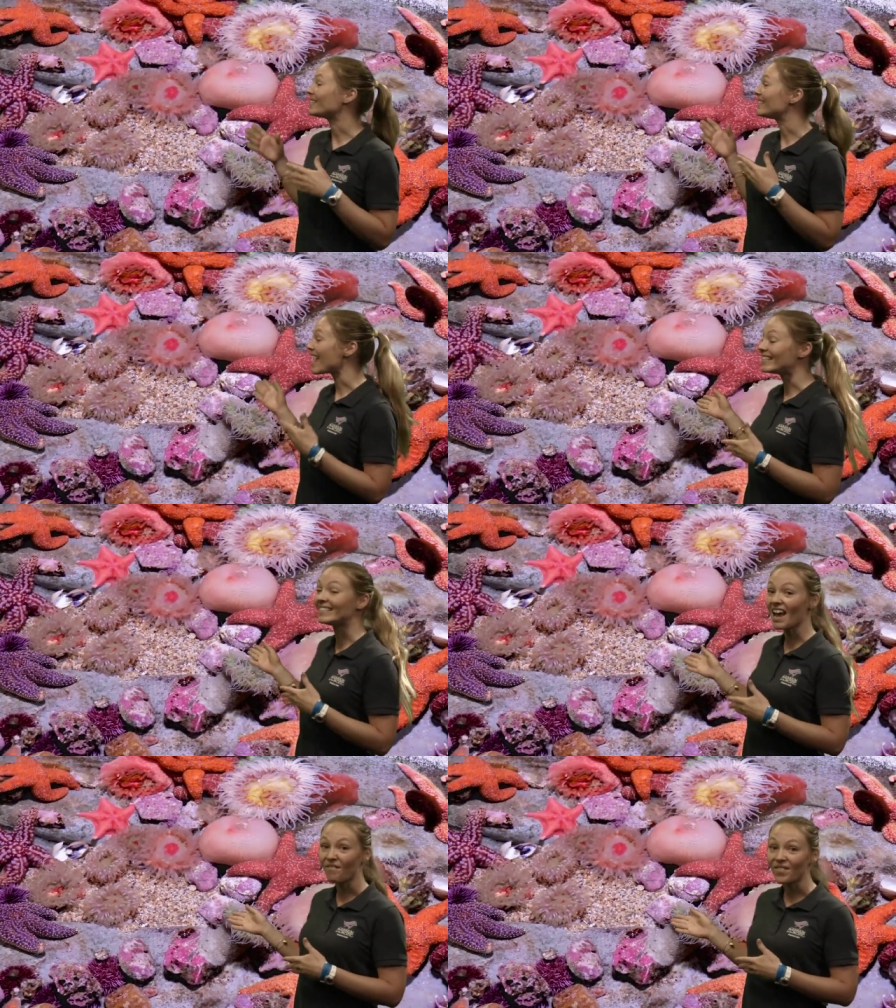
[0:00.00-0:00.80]
they
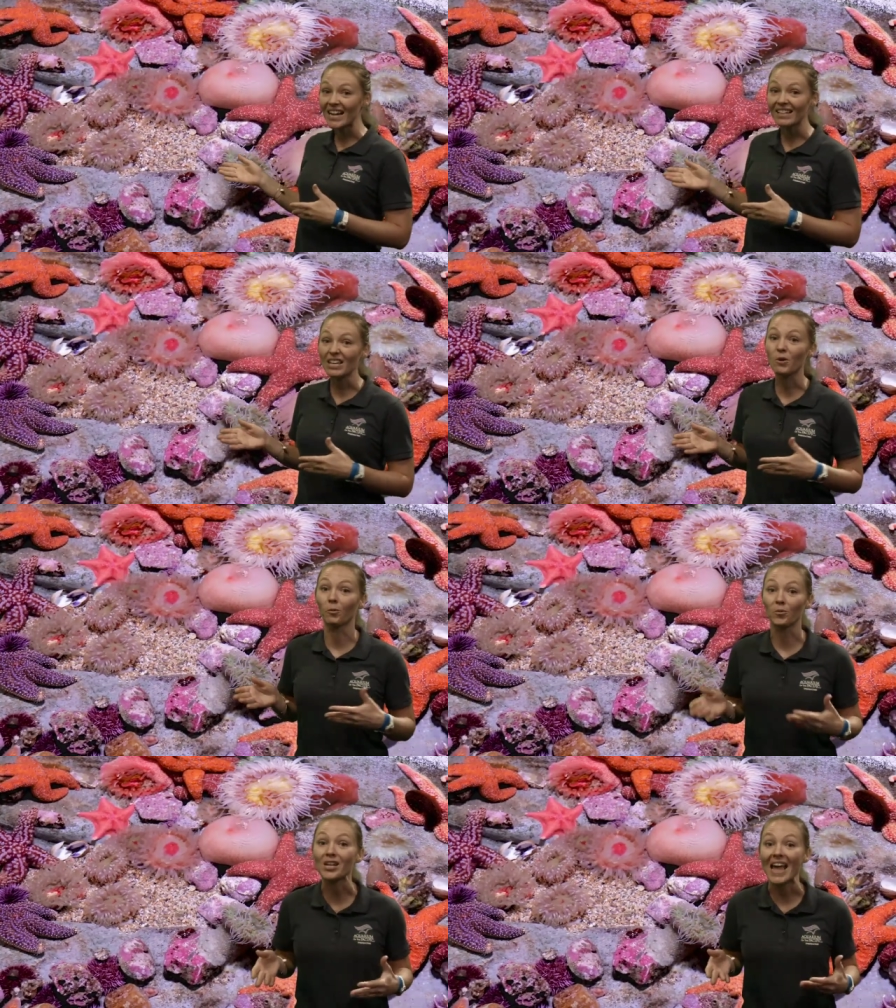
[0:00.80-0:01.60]
definitely
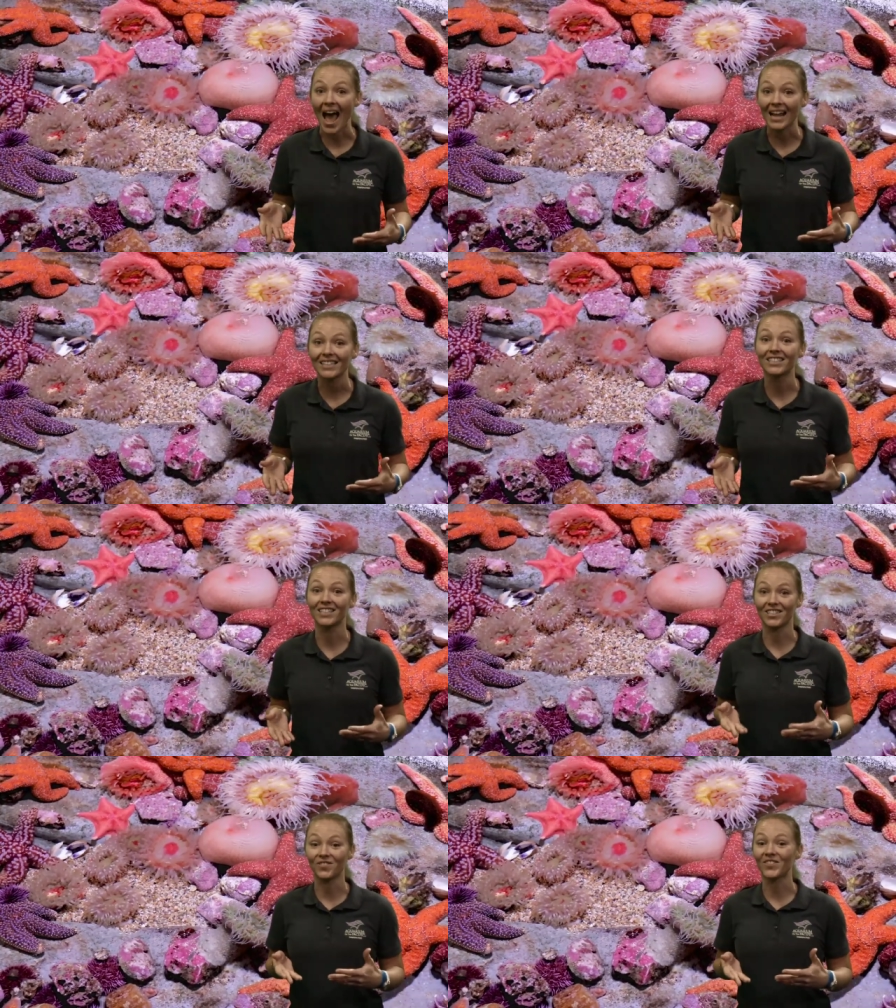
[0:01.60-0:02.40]
react to
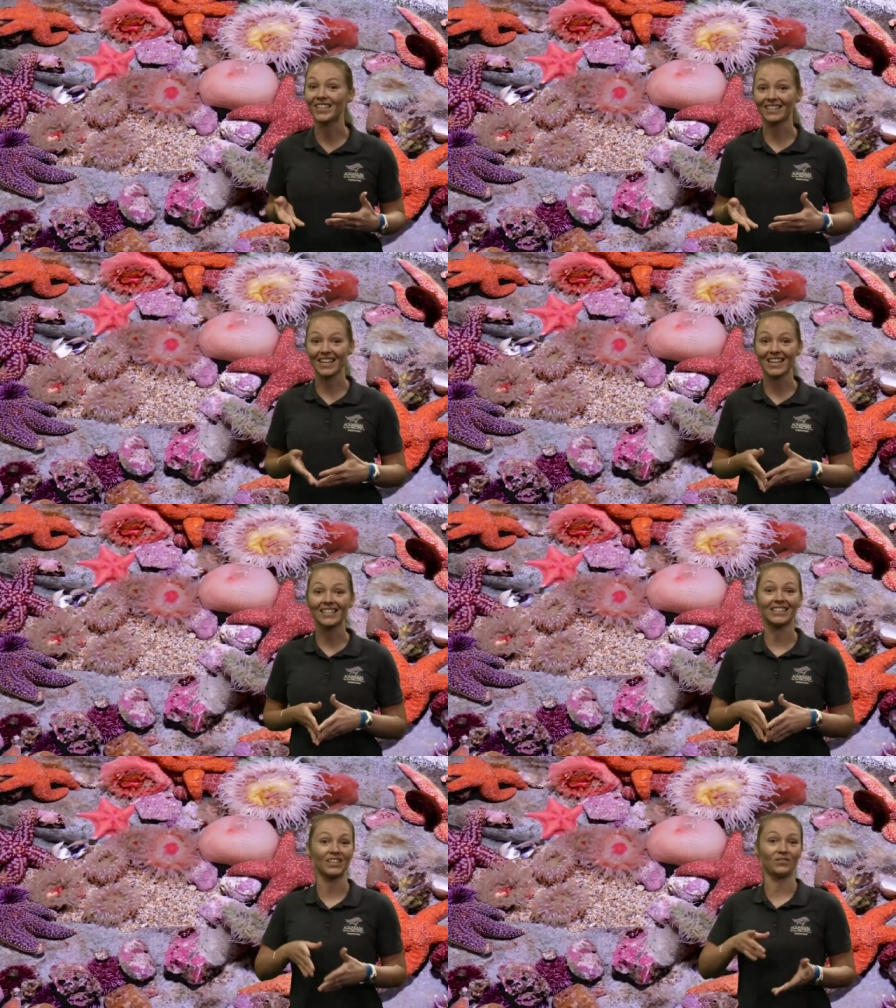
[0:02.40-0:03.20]
different
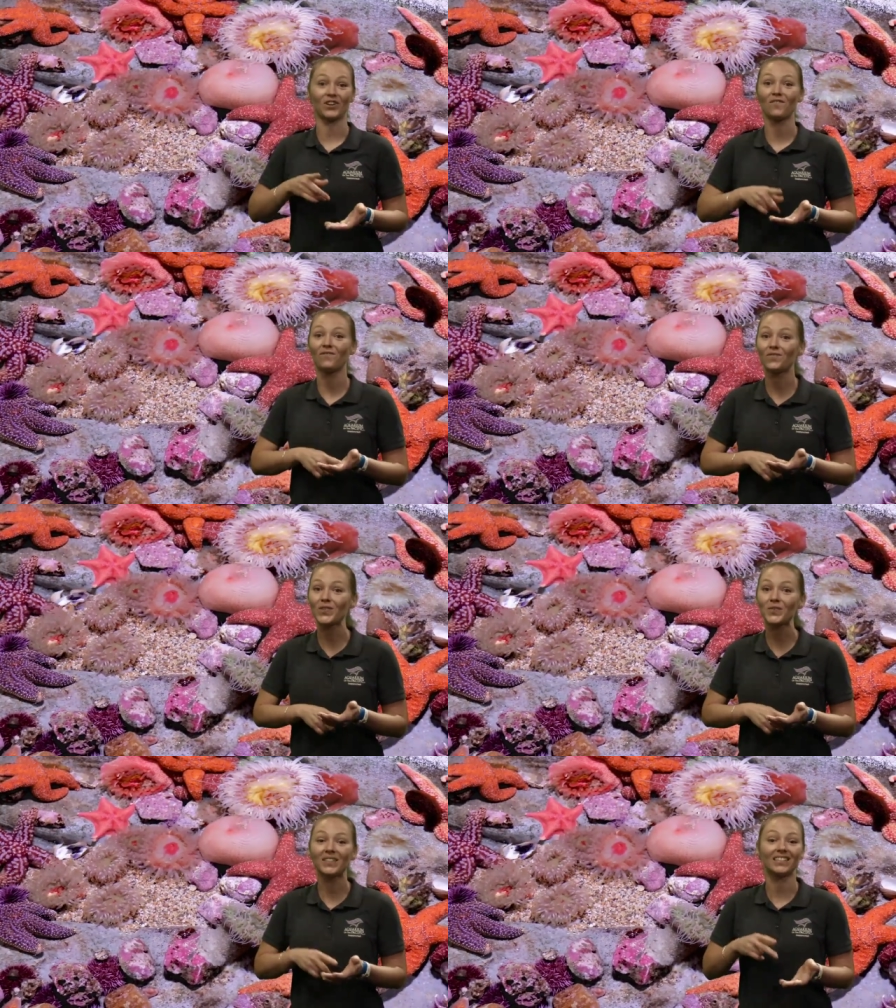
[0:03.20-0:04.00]
things, different
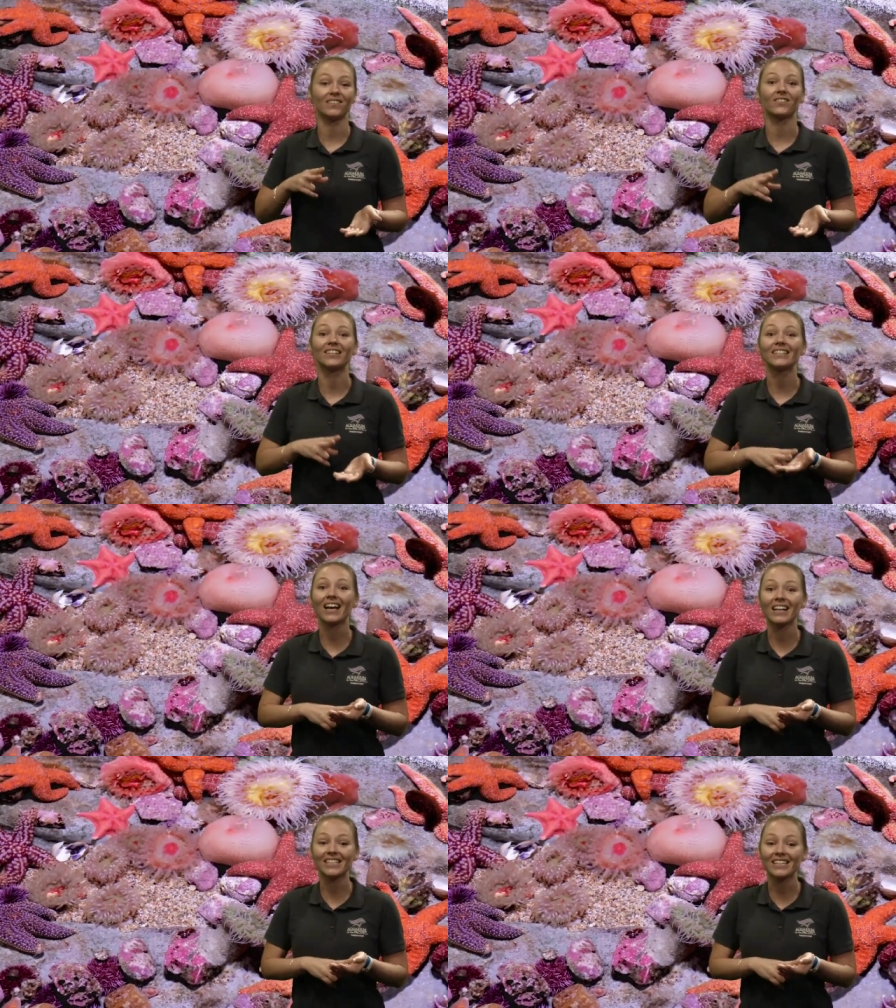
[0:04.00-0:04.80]
foods, different
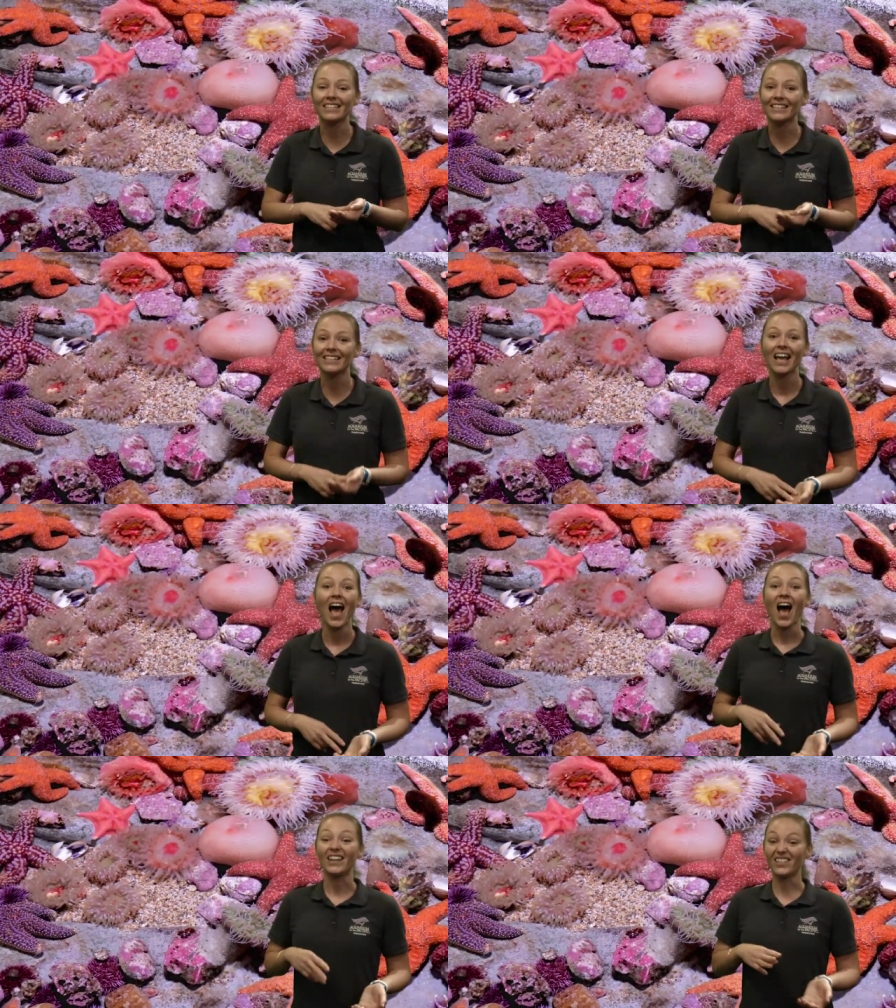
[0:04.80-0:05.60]
touches,
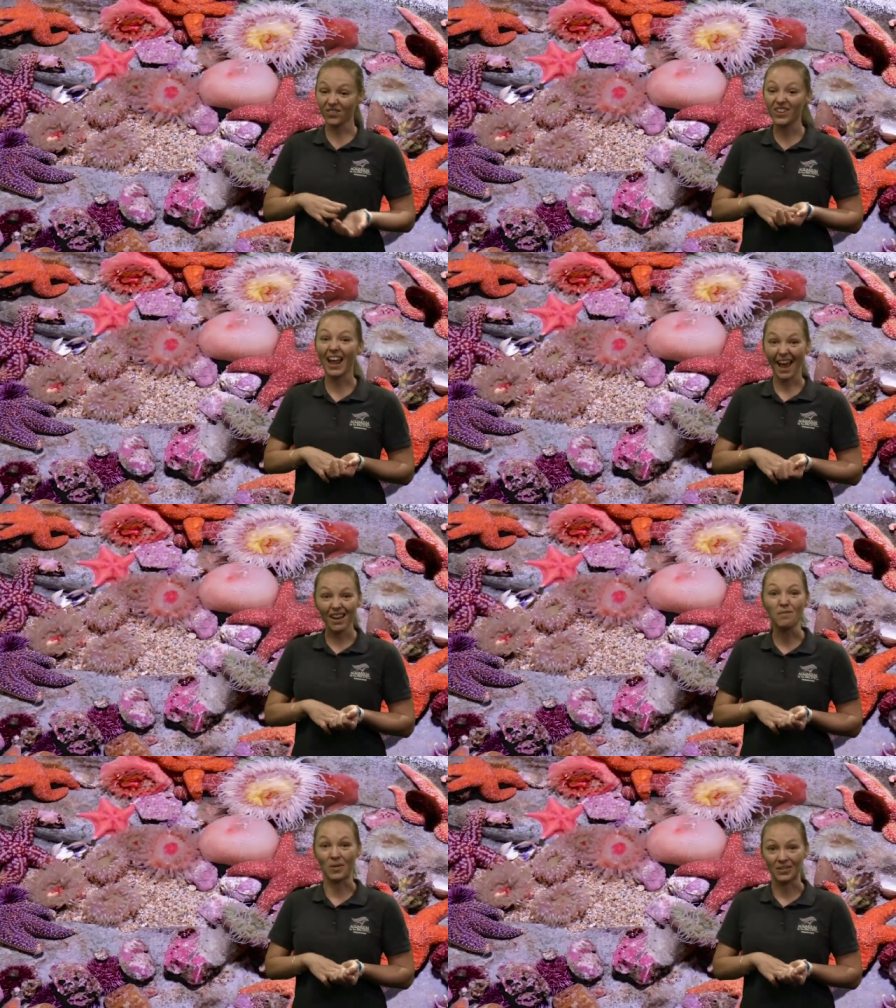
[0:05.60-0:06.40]
different
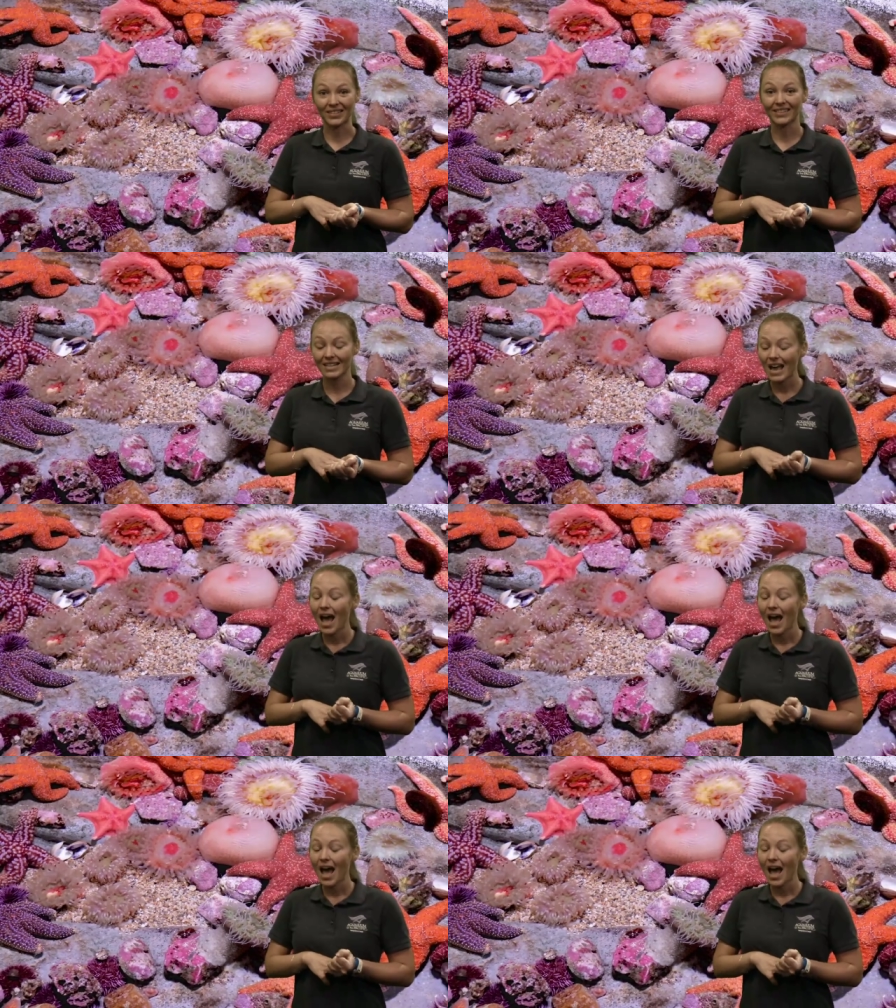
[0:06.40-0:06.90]
animals.